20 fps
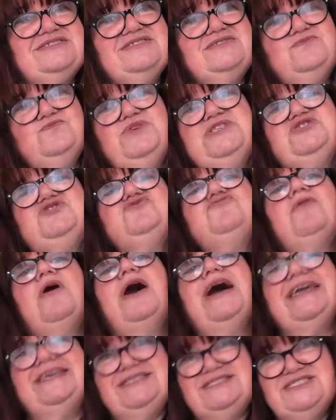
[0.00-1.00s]
we
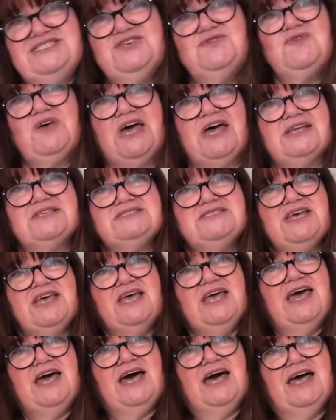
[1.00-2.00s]
try to do that
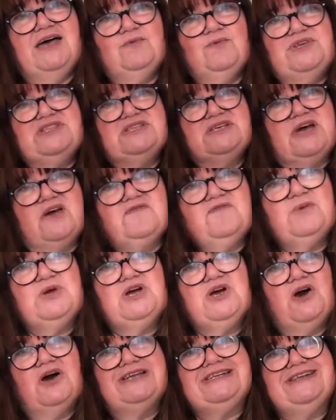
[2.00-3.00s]
with government
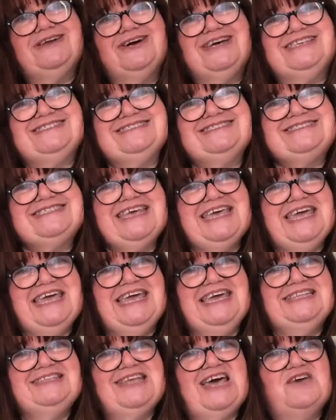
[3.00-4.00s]
guidelines
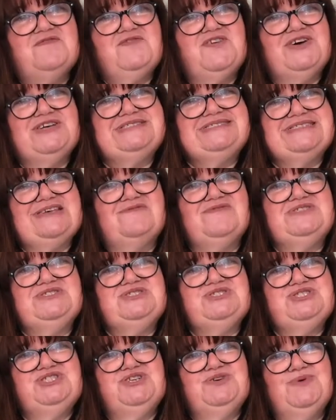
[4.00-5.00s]
in that first
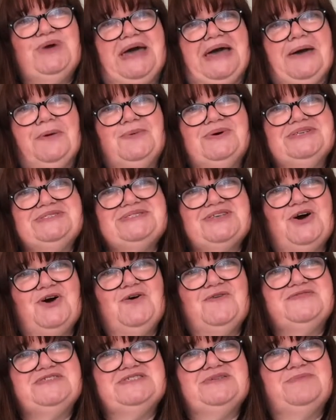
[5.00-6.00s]
72 hours
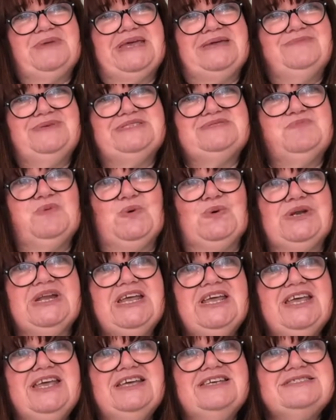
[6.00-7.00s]
after the baby's born.
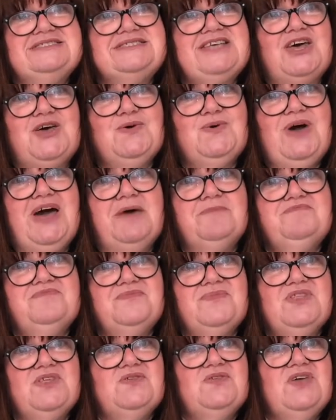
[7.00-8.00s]
So
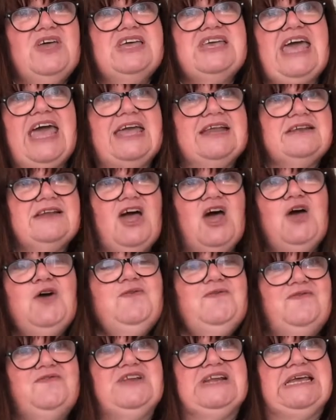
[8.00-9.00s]
again,
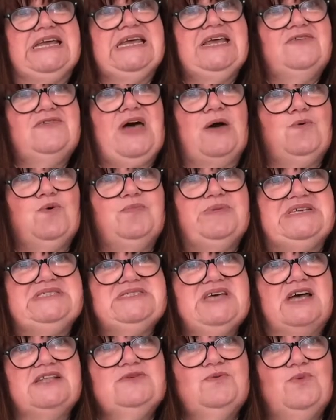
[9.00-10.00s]
hopefully that will be
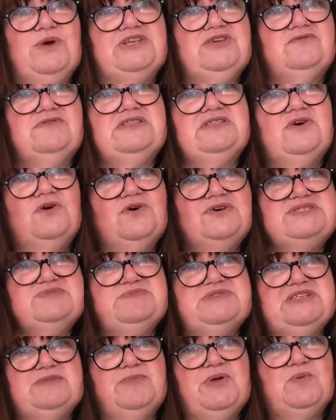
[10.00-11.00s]
done when you're in the
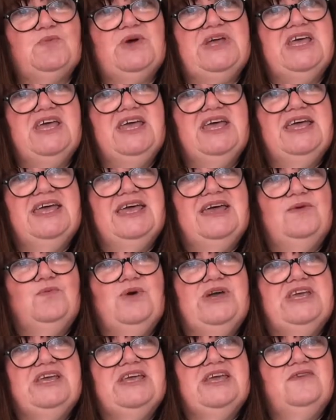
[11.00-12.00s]
hospital, but
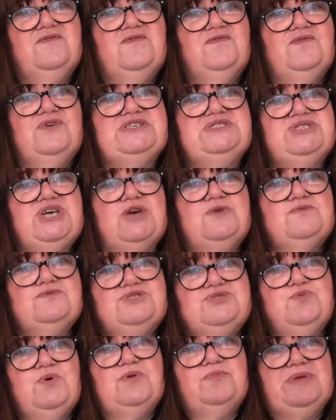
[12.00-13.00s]
we if we
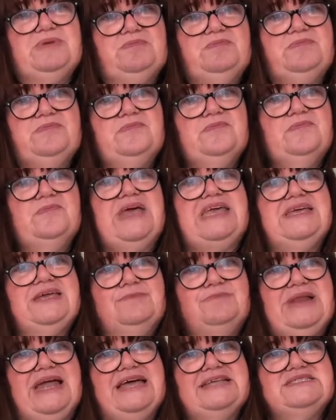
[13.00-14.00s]
don't, we'll be
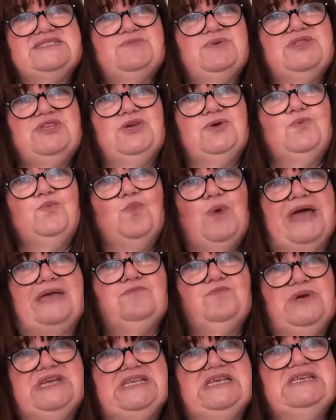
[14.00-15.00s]
making plans with you
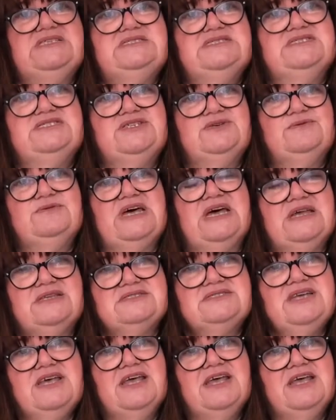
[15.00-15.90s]
when we need to do that.